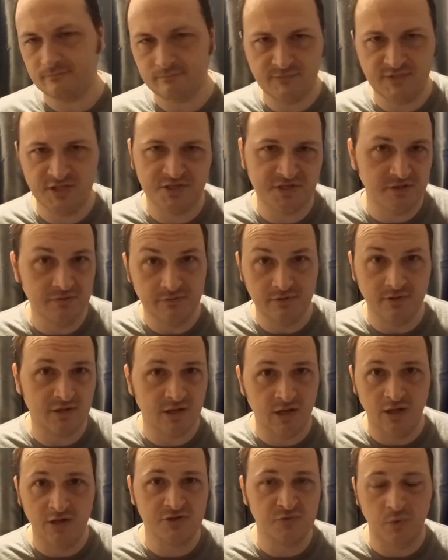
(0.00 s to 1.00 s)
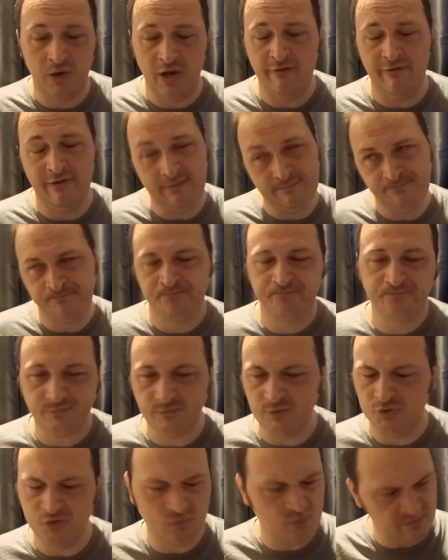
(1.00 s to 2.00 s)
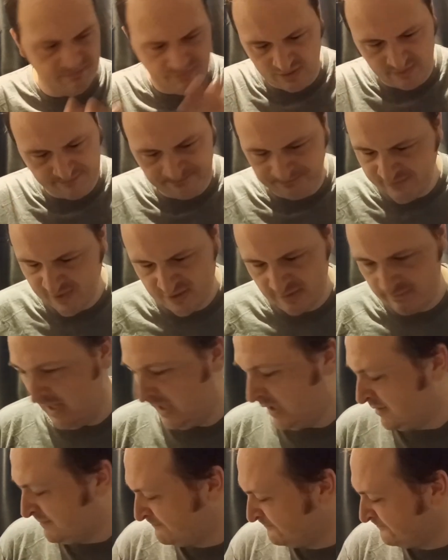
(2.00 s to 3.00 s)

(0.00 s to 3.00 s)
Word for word: the suit that Kirk's wearing onto it, but that's about